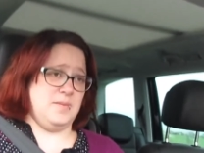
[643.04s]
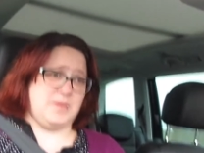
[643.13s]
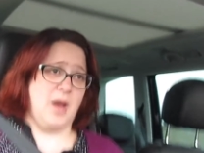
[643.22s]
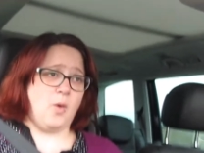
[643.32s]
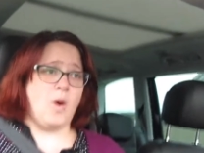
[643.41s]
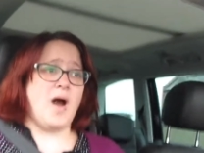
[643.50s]
gonna be
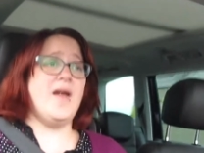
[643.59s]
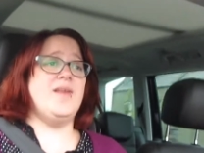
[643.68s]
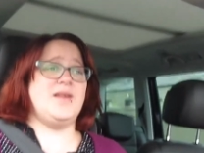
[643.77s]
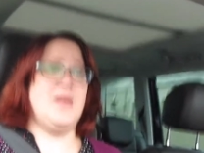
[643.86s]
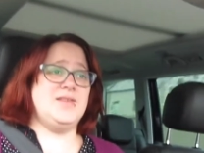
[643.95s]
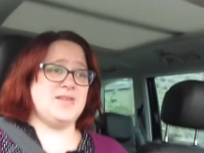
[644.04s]
a quiet
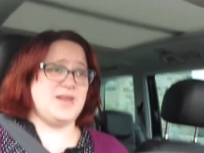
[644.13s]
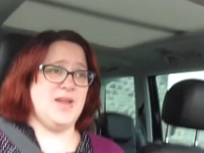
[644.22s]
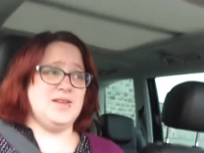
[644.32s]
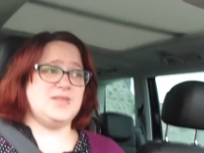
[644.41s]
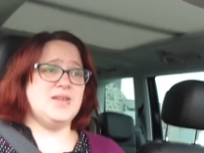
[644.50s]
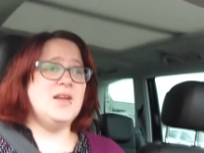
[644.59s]
night
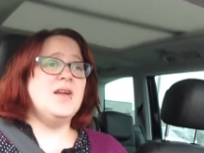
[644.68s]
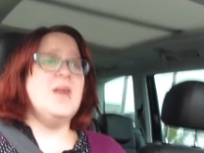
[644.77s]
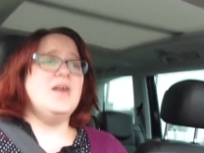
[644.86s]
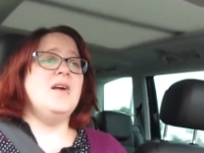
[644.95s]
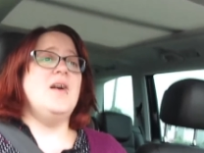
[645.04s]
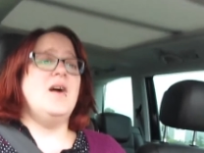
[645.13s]
tonight.
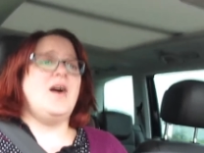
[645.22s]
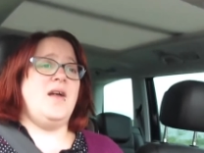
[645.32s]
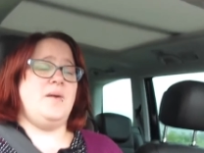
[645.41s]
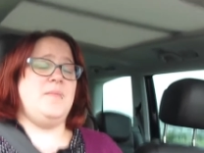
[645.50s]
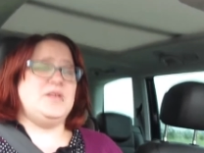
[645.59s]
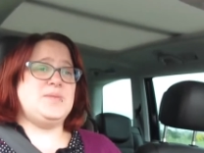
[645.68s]
I
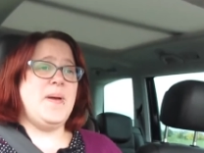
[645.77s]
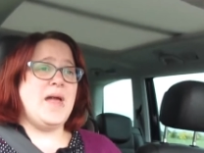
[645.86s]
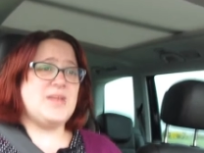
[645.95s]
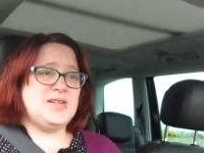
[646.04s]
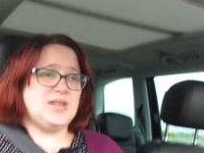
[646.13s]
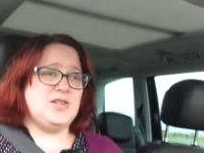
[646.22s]
am
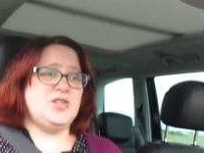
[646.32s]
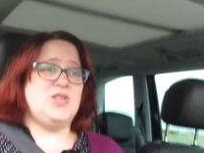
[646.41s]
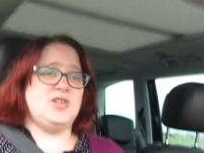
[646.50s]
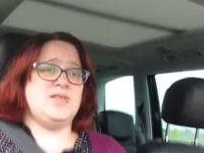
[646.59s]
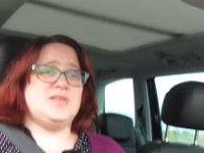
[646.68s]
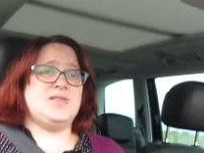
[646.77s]
expecting to
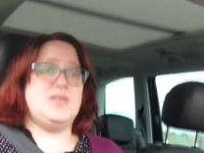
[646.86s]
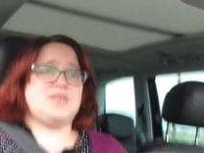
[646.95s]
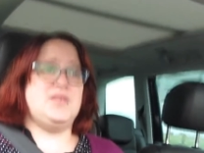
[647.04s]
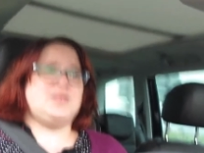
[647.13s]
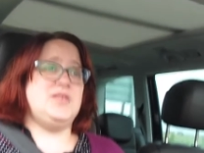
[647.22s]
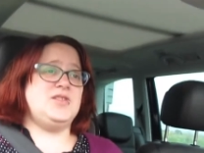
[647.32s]
just
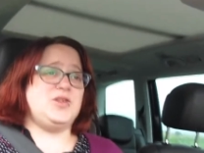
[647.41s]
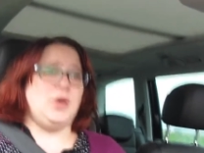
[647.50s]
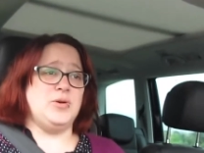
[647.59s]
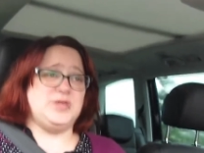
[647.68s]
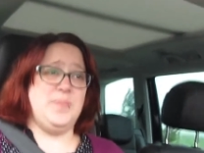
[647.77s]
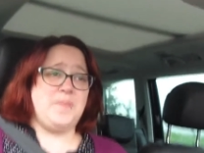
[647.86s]
go
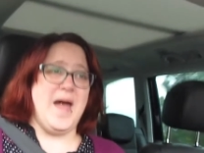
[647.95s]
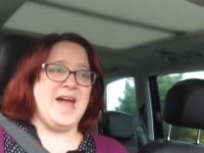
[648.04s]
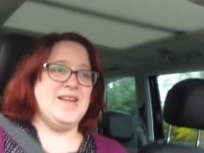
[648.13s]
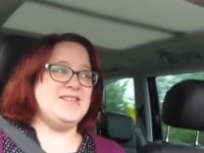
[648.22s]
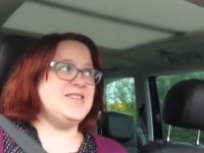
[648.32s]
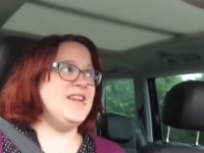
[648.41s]
to
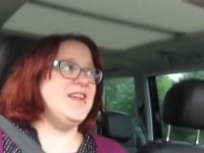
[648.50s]
bed.